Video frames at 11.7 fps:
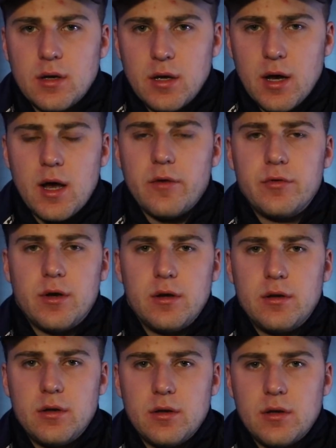
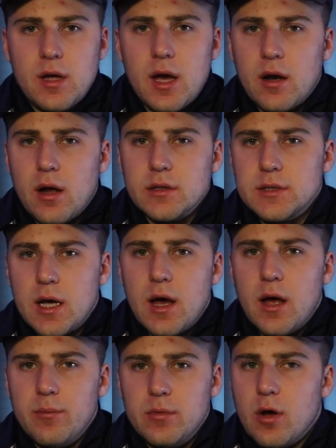confident at all
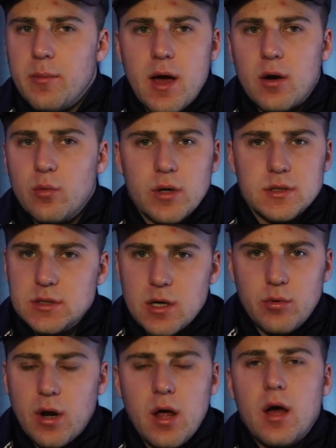time, no matter what's
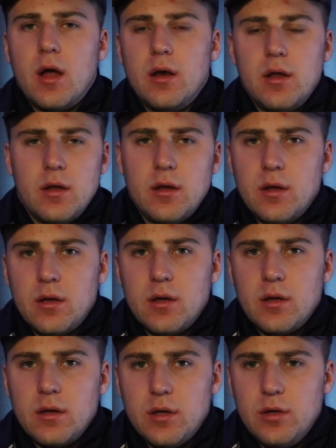going on.
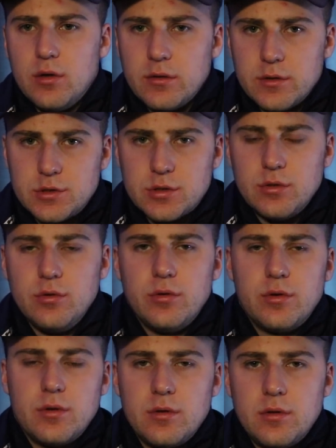You know the truth.